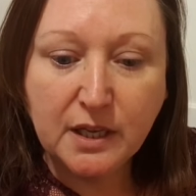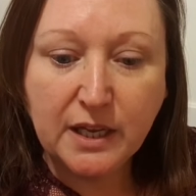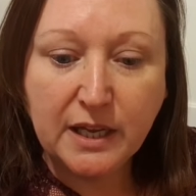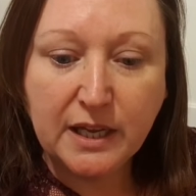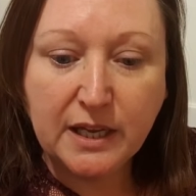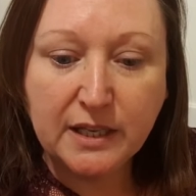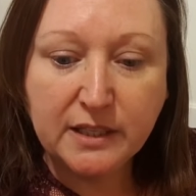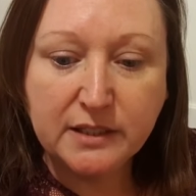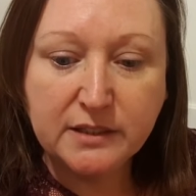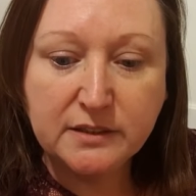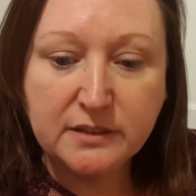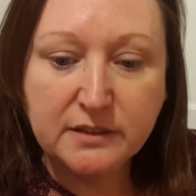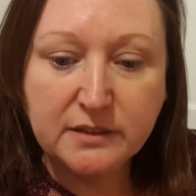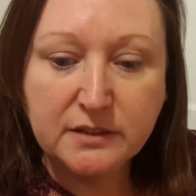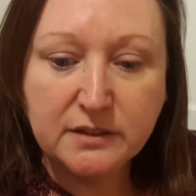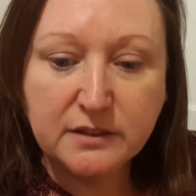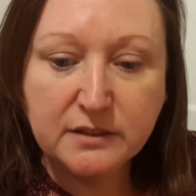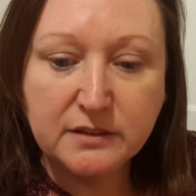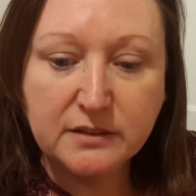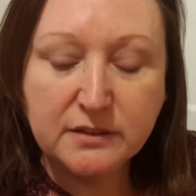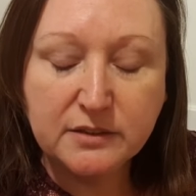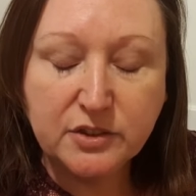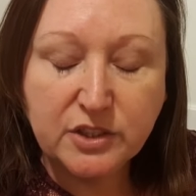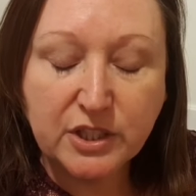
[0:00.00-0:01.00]
And
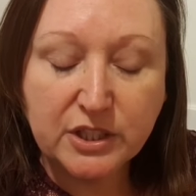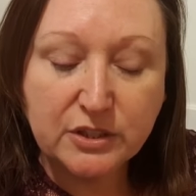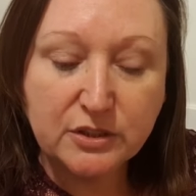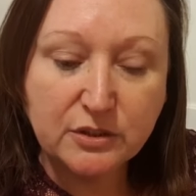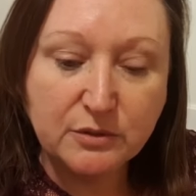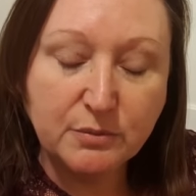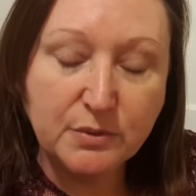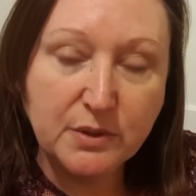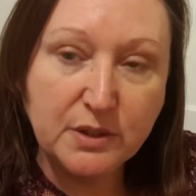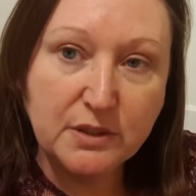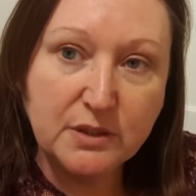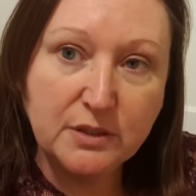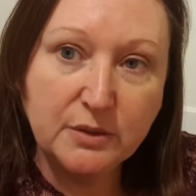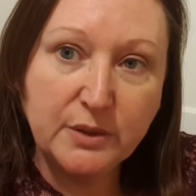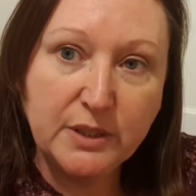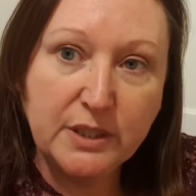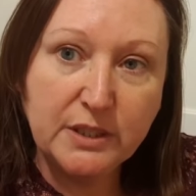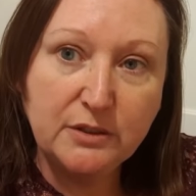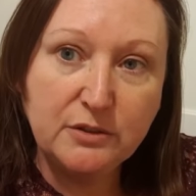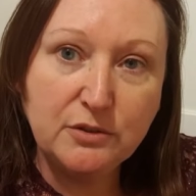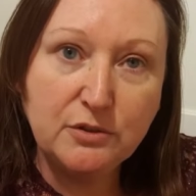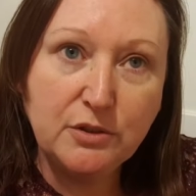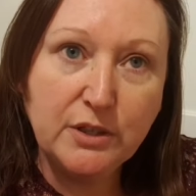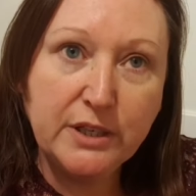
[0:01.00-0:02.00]
she had something to
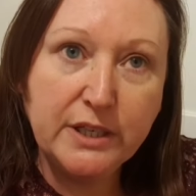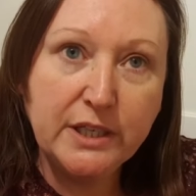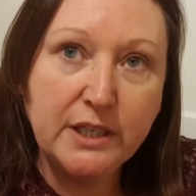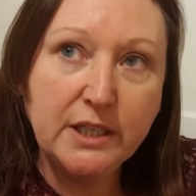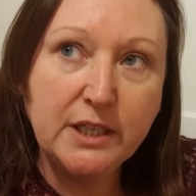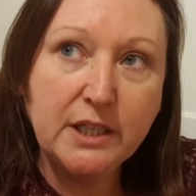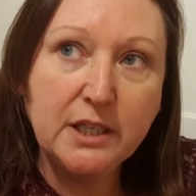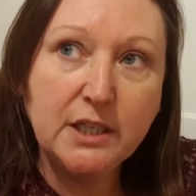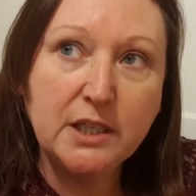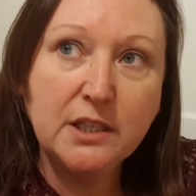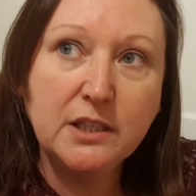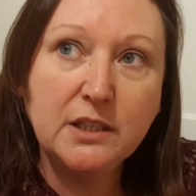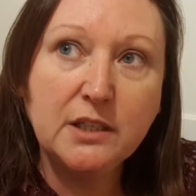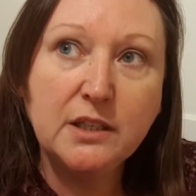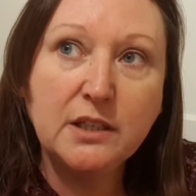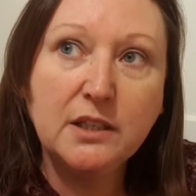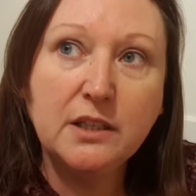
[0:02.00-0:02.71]
eat and drink,